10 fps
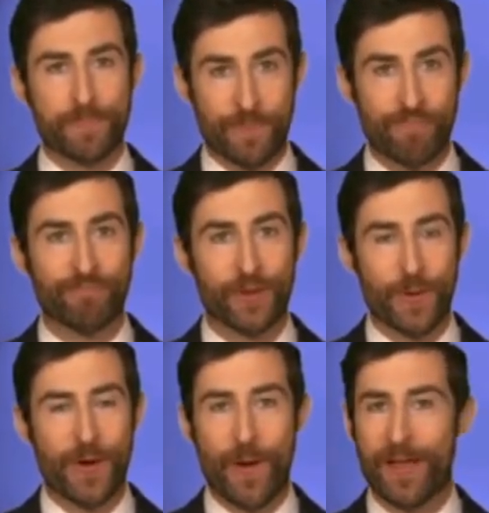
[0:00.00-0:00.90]
Q8,
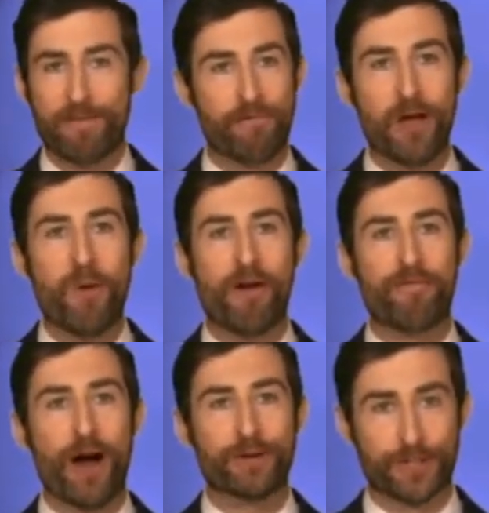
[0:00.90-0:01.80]
we only have
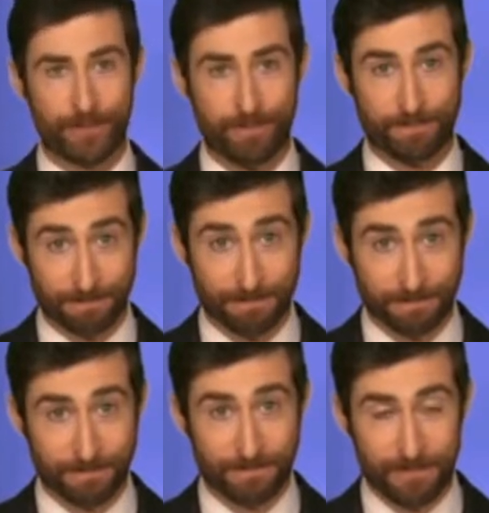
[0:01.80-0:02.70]
a few more, folks.
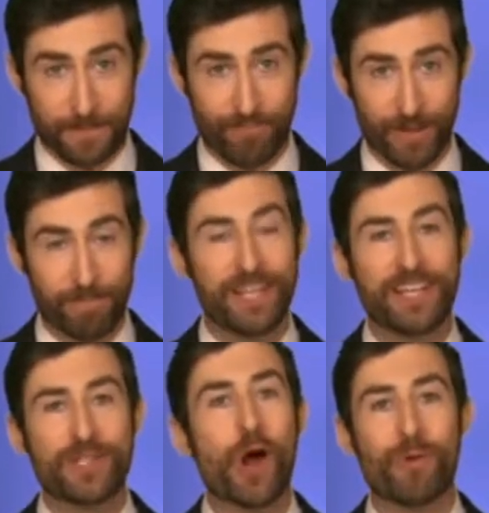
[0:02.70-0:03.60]

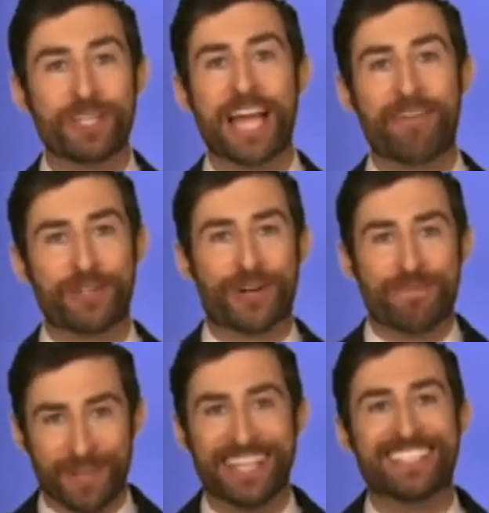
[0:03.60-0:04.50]
Please, no more
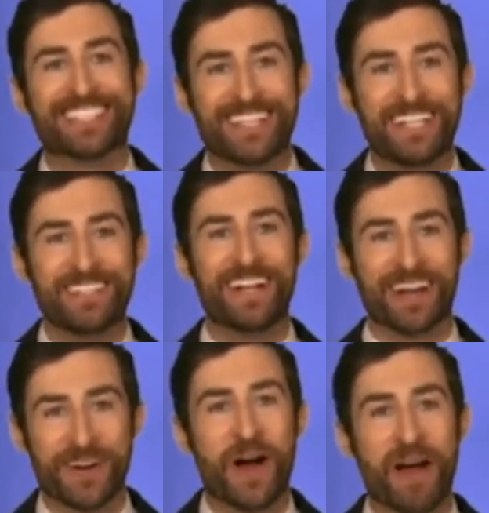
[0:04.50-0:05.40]
savagery,
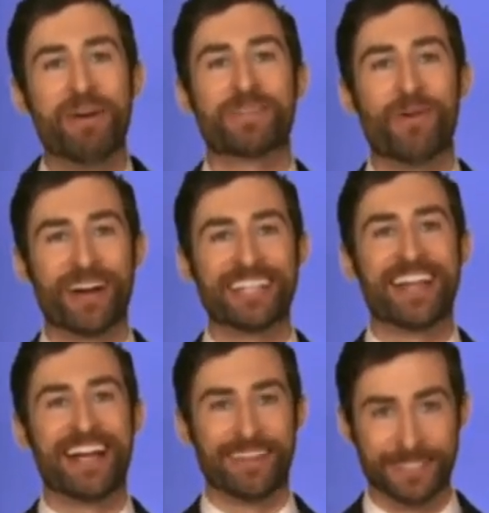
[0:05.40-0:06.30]
please. I don't know how
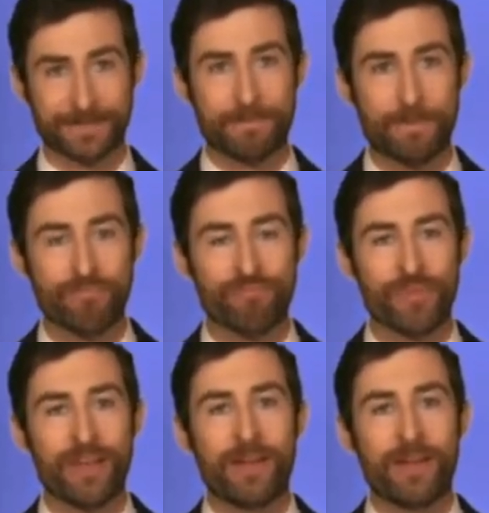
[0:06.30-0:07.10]
much more I can take of this.